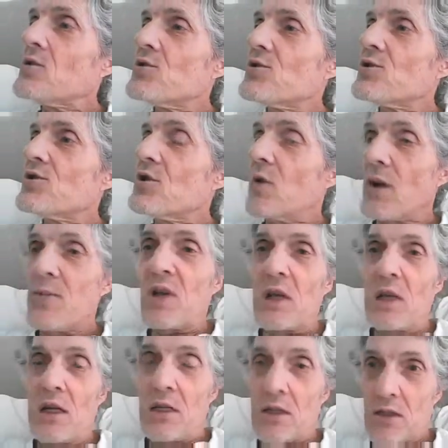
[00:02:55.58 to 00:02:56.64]
So I'm
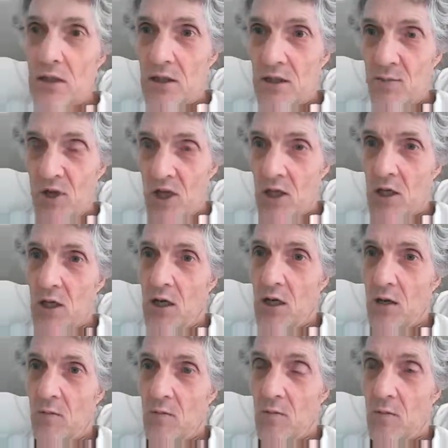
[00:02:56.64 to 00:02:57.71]
beginning to suspect
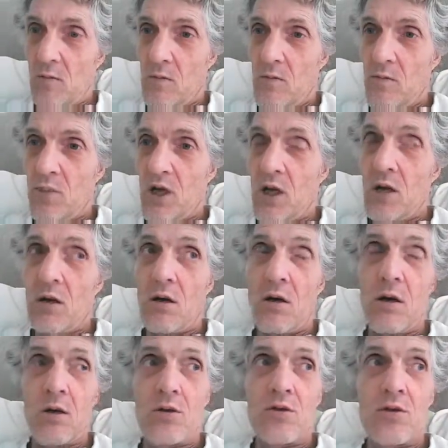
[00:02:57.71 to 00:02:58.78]
that
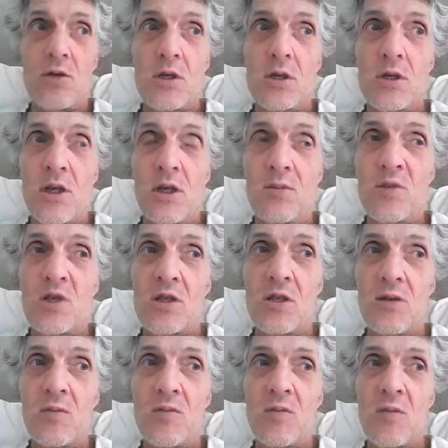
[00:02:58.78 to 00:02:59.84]
because this
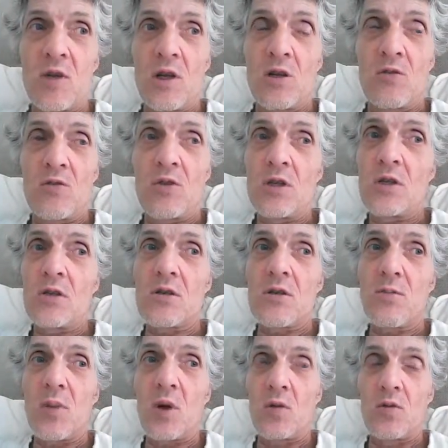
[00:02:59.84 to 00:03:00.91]
MSM increases
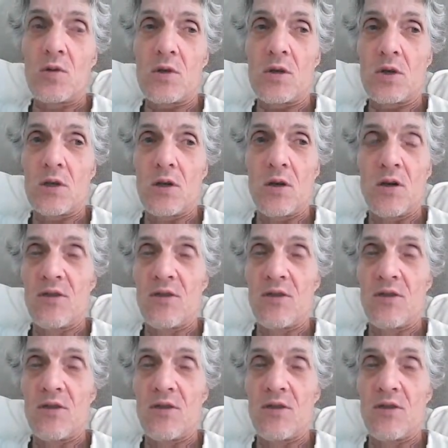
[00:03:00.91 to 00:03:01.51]
the potency